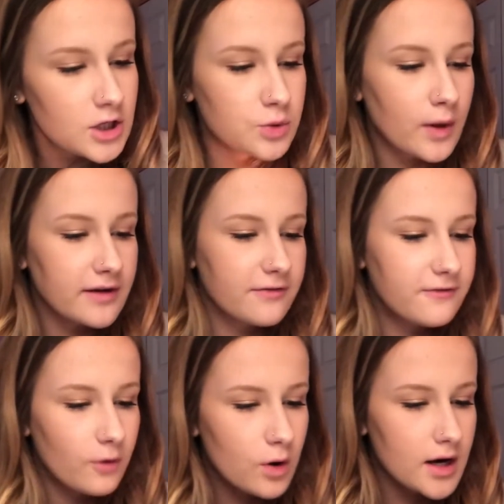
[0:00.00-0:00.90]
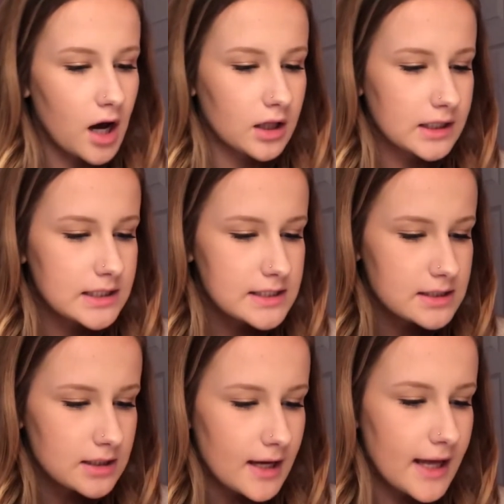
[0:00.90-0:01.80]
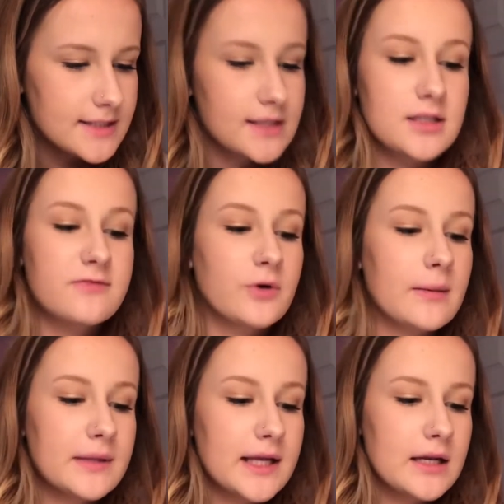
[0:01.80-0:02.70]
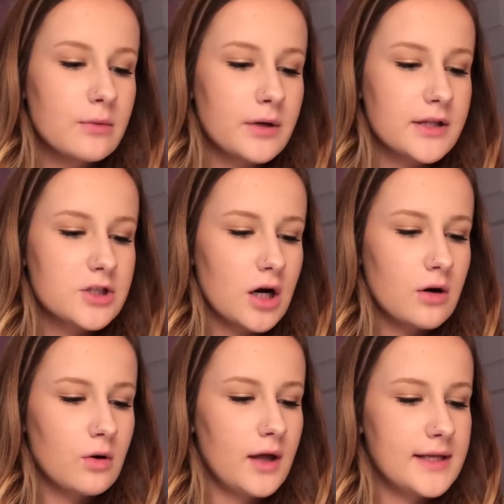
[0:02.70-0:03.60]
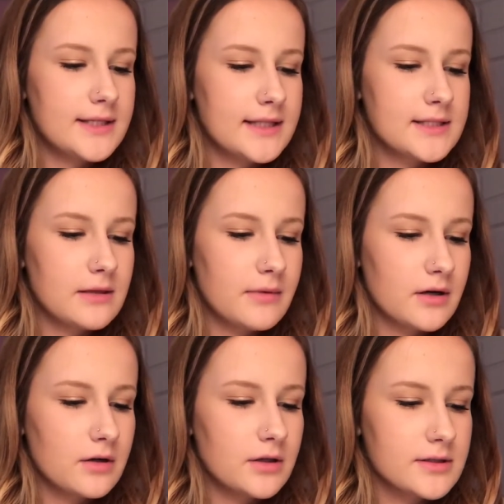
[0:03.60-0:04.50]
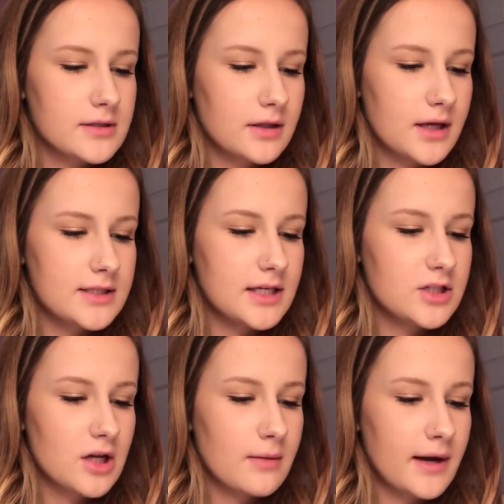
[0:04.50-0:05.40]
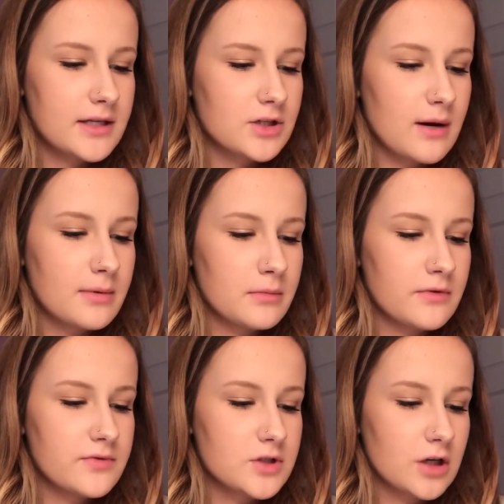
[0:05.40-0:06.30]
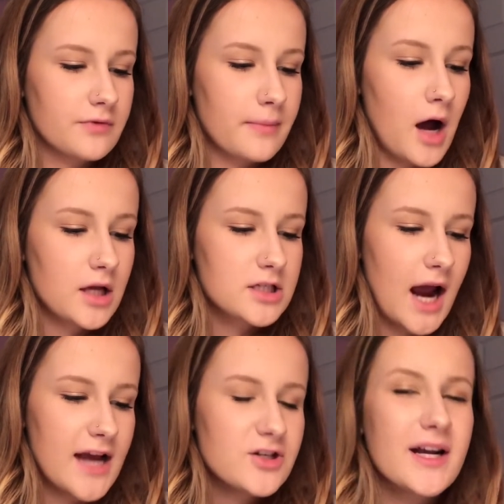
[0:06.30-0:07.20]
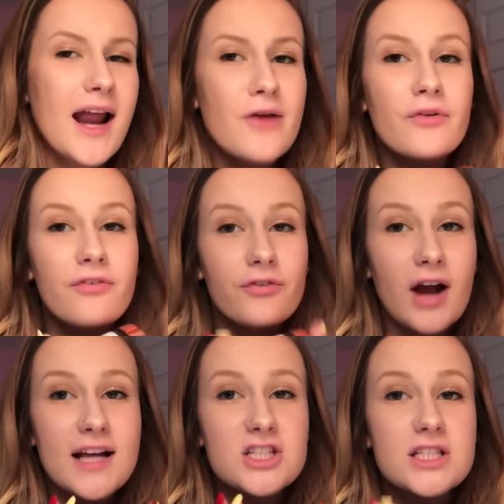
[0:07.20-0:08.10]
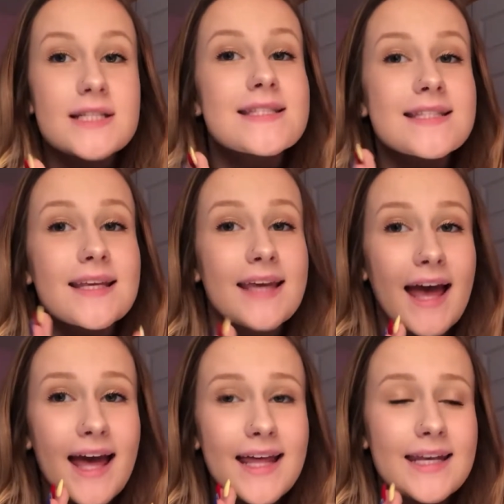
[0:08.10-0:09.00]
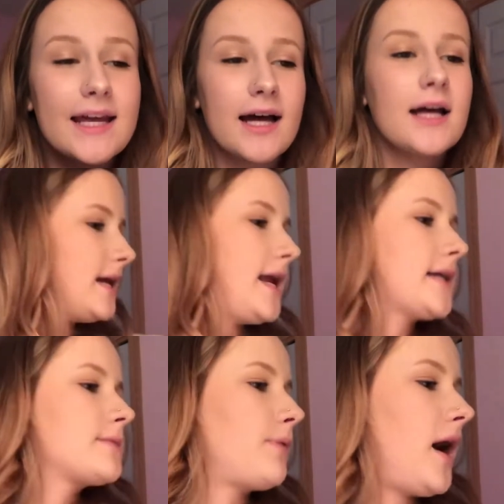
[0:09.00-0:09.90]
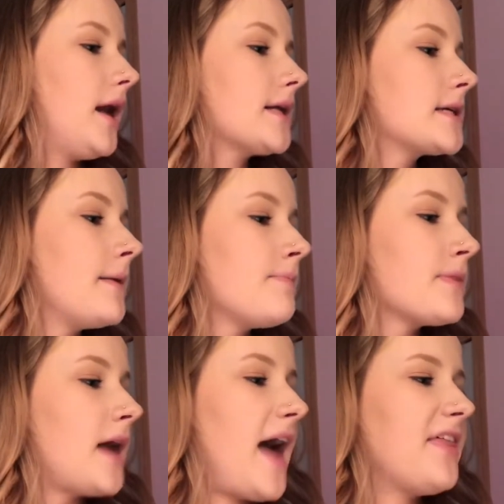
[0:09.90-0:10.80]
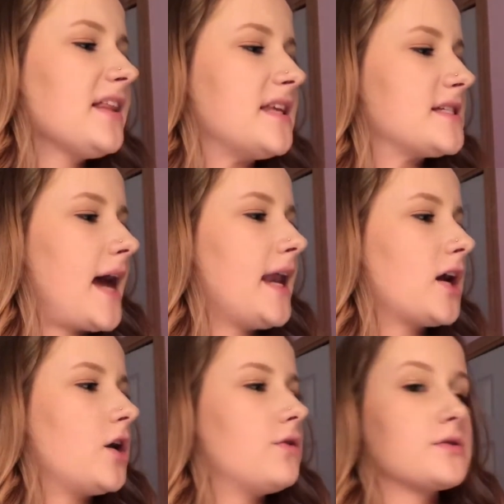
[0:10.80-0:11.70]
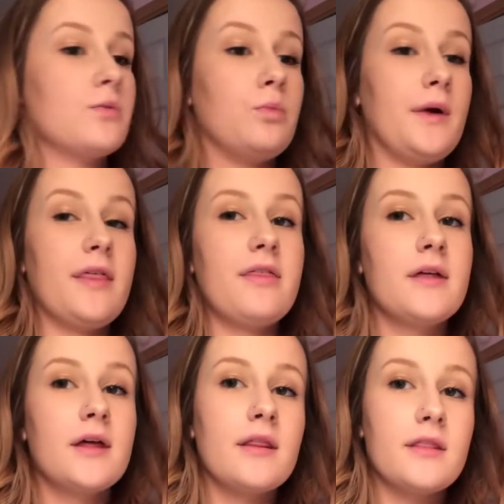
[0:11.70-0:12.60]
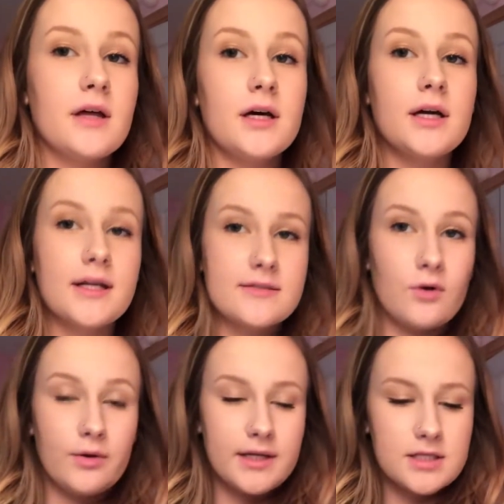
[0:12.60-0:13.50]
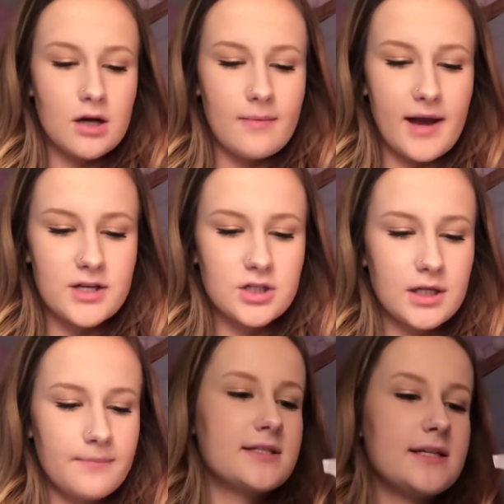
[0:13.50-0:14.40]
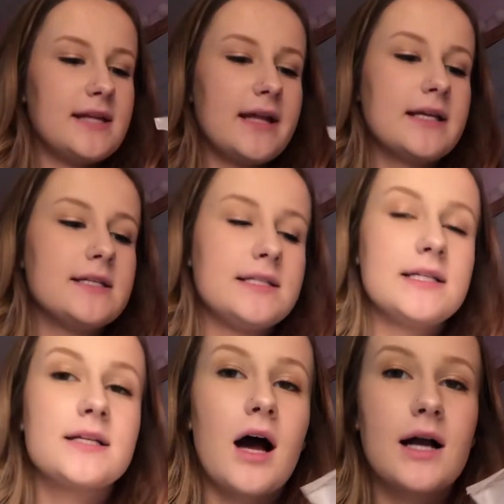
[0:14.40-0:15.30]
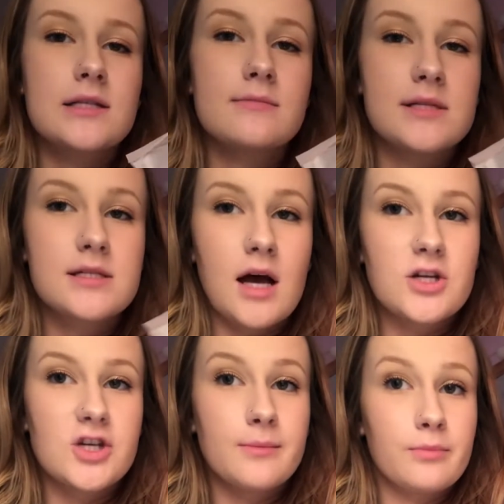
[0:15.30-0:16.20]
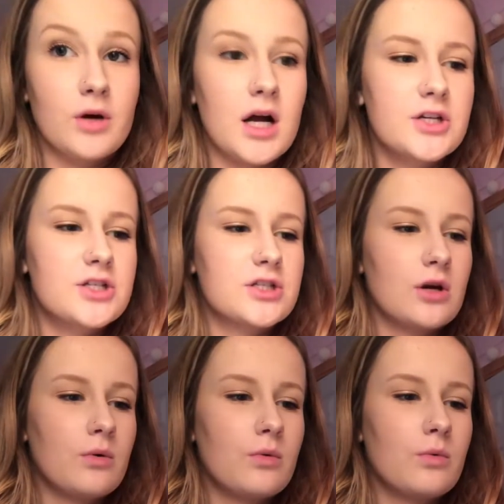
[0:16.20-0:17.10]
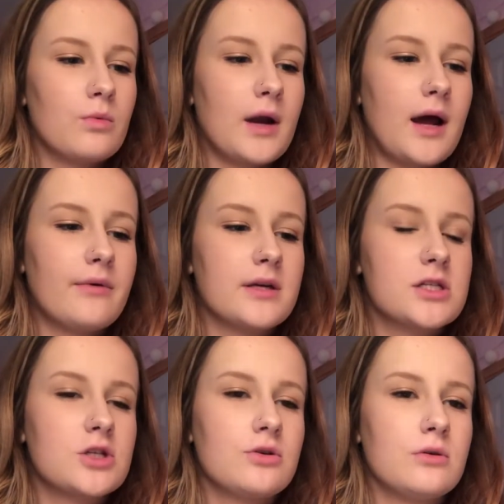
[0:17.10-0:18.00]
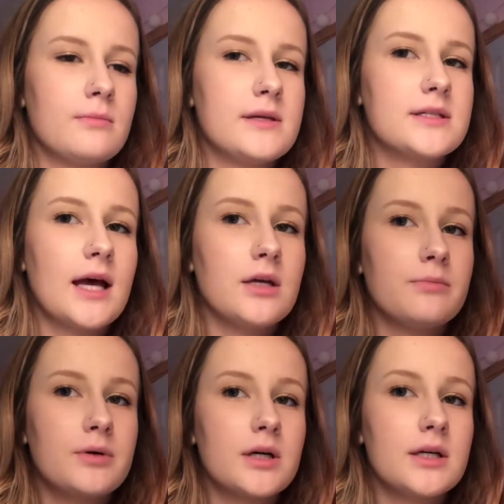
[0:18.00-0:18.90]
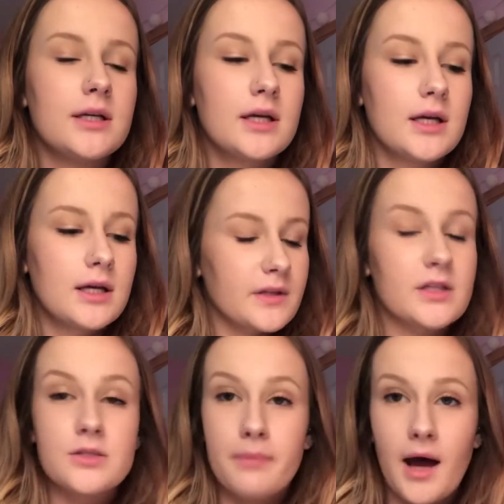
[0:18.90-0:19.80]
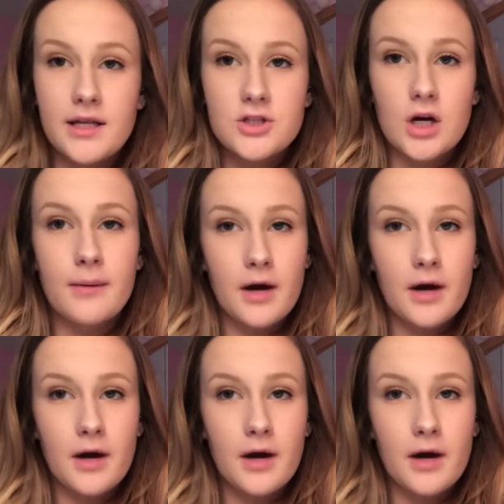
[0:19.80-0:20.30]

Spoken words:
$24 and it says it's formulated with charcoal and Dead Sea minerals. The Luxian Gentle Body Scrub removes dirt for polished, hydrated, and refreshed skin. Next product, I think this kind of goes with the exfoliant scrub actually. It's a daily detox massaging brush. So what I would assume is that you put the body scrub